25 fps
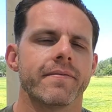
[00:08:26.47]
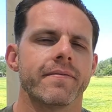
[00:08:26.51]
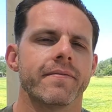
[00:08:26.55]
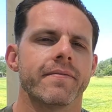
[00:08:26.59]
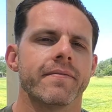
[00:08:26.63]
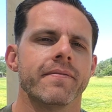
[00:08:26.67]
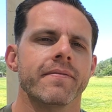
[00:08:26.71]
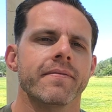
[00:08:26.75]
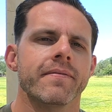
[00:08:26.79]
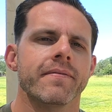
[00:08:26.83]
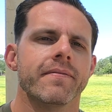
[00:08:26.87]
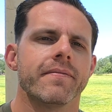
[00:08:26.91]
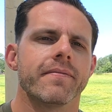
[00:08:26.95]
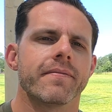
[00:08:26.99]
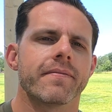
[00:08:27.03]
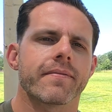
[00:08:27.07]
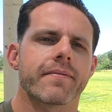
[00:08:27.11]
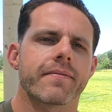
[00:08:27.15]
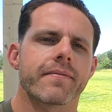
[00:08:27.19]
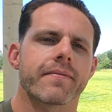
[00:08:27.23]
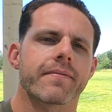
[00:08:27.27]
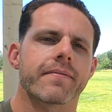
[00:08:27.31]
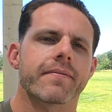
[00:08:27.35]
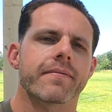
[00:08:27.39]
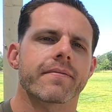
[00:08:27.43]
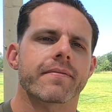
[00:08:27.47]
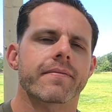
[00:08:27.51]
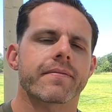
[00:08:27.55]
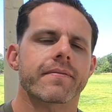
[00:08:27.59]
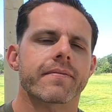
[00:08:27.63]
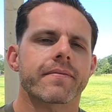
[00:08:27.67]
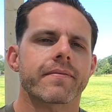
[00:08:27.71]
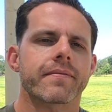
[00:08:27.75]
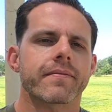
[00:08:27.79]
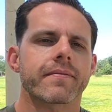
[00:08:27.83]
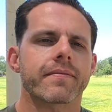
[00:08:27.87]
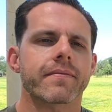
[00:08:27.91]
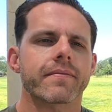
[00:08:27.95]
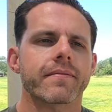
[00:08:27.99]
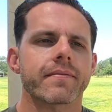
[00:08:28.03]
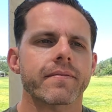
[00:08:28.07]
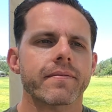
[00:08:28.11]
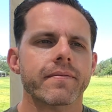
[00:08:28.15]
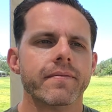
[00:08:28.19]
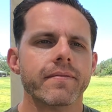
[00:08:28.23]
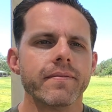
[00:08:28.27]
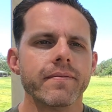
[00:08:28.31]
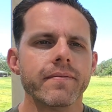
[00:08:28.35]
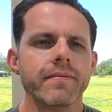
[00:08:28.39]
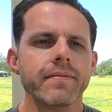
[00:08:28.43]

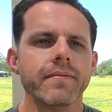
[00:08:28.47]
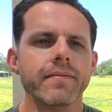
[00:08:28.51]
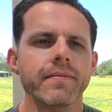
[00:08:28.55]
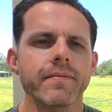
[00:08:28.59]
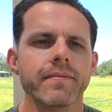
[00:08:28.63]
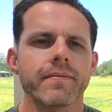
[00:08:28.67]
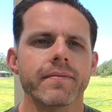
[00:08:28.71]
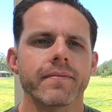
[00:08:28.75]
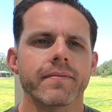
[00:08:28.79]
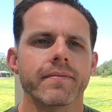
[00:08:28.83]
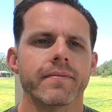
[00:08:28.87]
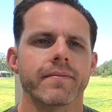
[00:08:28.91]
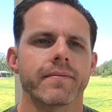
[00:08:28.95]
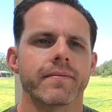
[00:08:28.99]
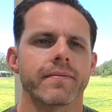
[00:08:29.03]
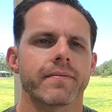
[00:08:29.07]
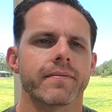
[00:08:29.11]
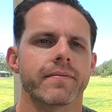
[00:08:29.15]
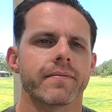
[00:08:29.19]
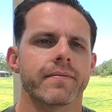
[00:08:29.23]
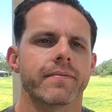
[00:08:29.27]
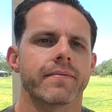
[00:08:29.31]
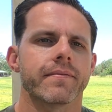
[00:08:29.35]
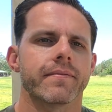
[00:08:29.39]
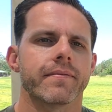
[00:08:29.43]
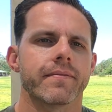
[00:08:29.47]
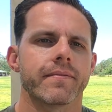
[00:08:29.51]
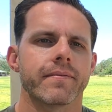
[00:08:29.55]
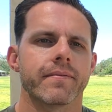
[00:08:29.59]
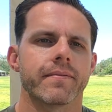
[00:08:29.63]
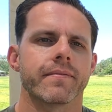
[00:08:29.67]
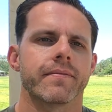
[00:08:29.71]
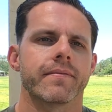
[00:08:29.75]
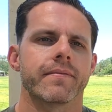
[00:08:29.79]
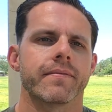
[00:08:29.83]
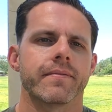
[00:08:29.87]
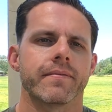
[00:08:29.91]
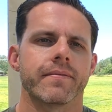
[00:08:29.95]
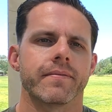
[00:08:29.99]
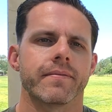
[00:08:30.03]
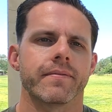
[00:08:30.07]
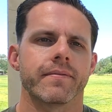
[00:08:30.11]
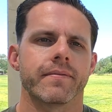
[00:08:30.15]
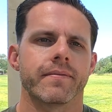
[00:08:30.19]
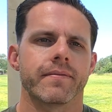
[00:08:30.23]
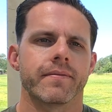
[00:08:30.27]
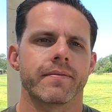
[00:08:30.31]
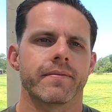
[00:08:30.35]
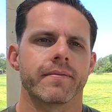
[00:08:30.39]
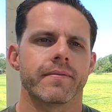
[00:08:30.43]

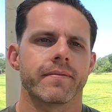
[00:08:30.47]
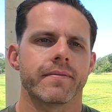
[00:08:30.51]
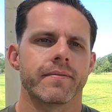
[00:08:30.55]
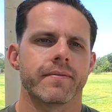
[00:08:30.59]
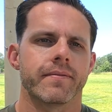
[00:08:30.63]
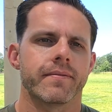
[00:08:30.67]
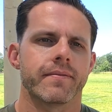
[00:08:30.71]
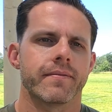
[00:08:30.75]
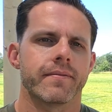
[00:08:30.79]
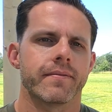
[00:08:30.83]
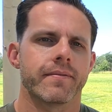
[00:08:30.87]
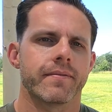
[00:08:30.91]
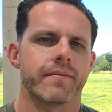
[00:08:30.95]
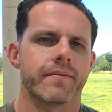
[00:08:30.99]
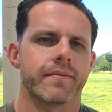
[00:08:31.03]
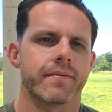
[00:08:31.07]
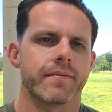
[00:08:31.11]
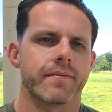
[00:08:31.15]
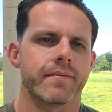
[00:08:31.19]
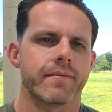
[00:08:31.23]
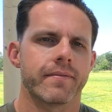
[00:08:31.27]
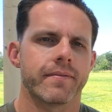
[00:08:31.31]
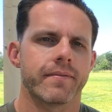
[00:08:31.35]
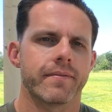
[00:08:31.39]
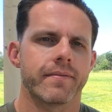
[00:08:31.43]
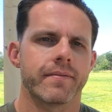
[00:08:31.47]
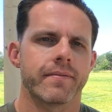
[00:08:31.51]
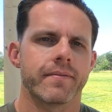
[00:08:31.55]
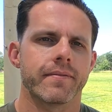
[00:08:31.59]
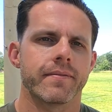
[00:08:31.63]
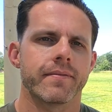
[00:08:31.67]
(not speaking)